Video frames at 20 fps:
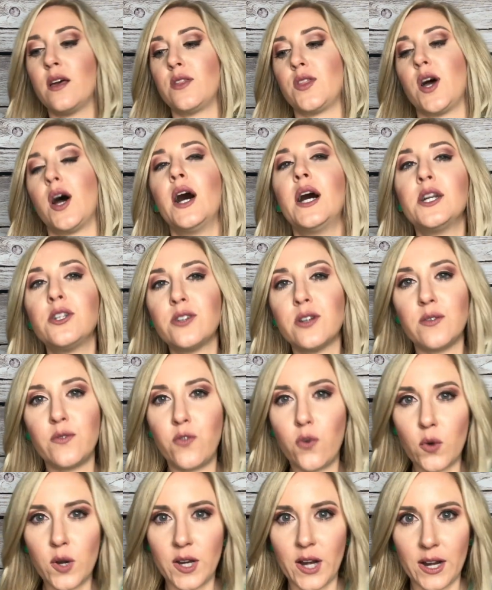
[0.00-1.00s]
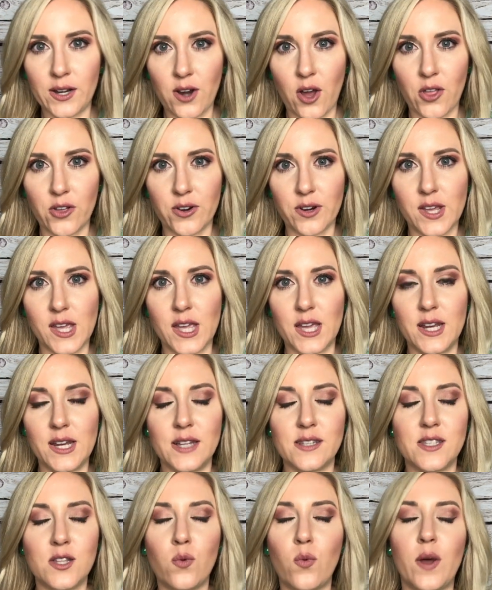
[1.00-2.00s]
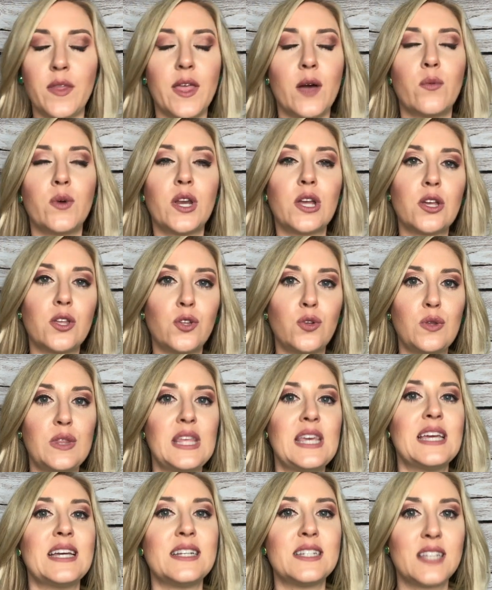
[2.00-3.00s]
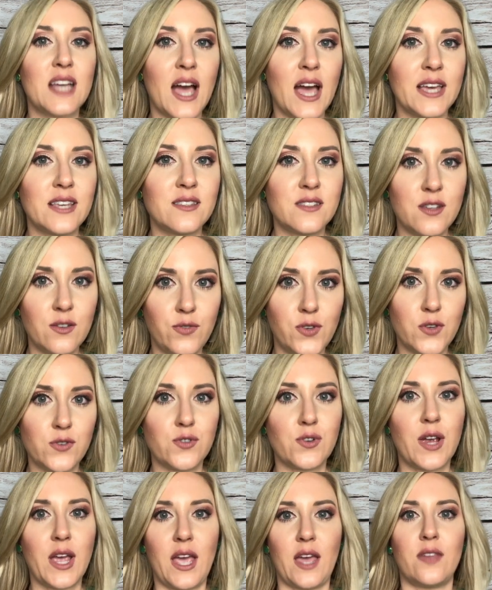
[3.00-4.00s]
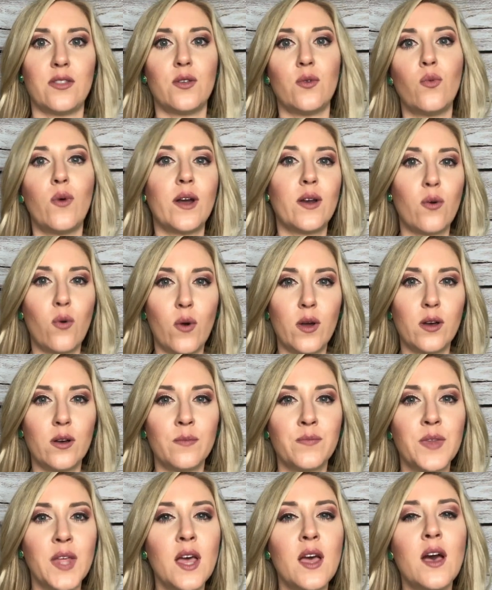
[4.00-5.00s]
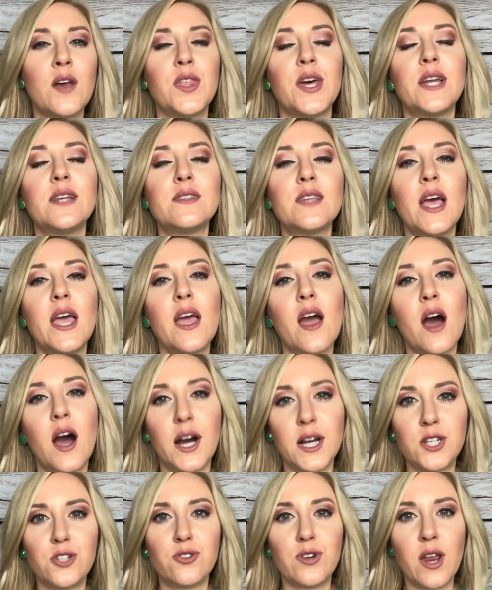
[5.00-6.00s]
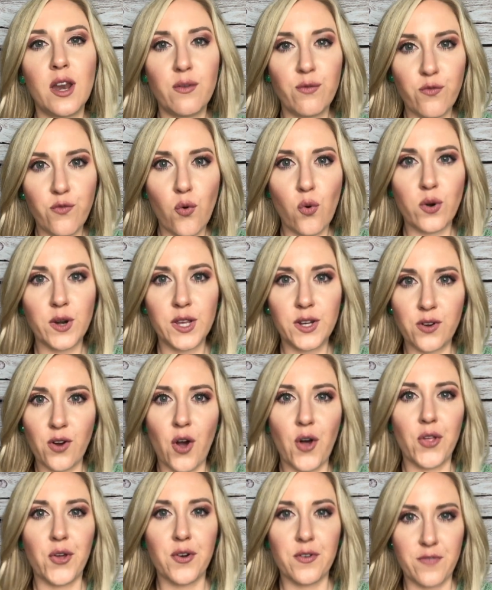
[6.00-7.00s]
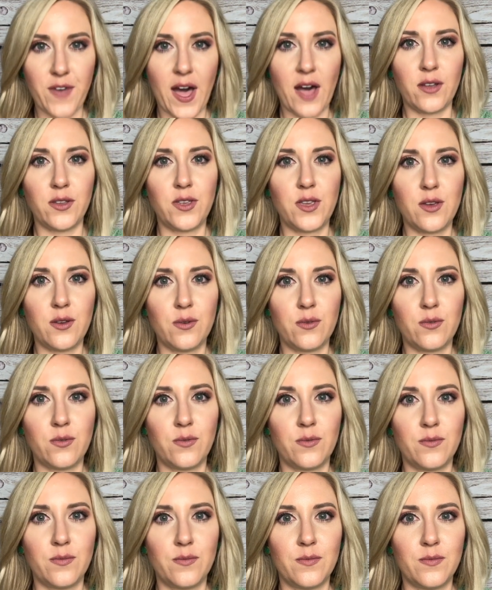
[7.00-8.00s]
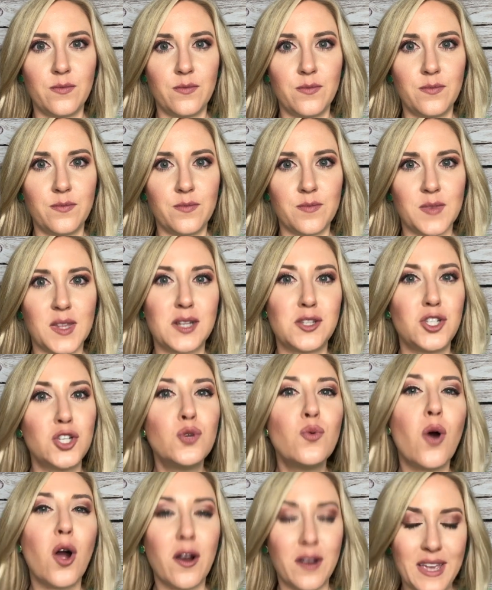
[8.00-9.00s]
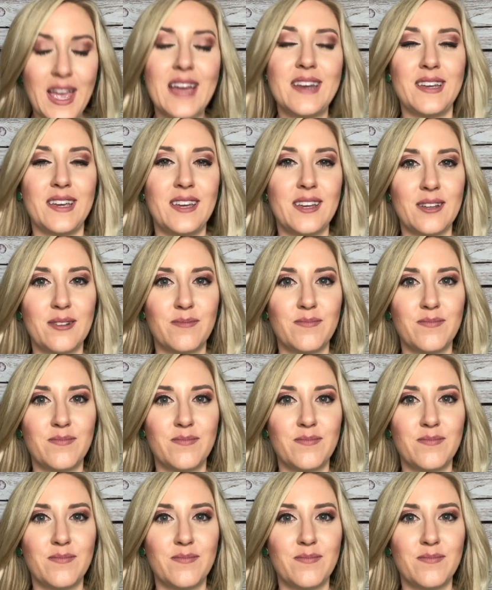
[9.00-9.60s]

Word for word: The $149 kit is the one that would include the Entice diffuser and the one oil. That is a $140 value that you are getting